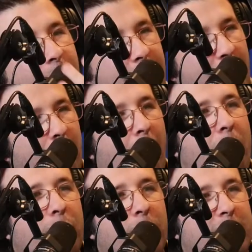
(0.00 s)
They
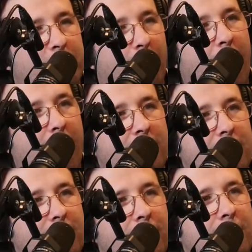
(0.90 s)
bought 3
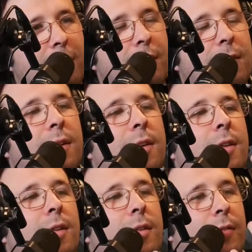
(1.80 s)
spots.
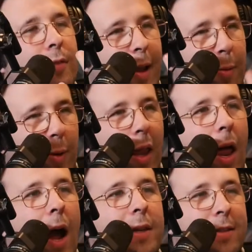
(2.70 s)
They
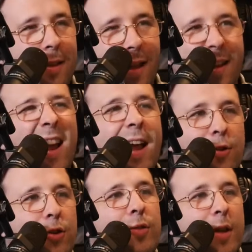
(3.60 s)
realized that they
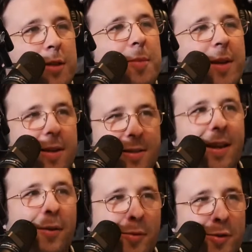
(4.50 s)
can't do this because
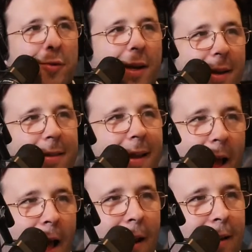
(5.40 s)
Nick was reading the
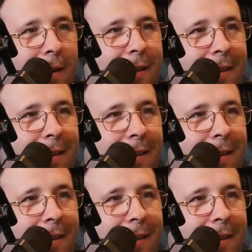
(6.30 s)
ad.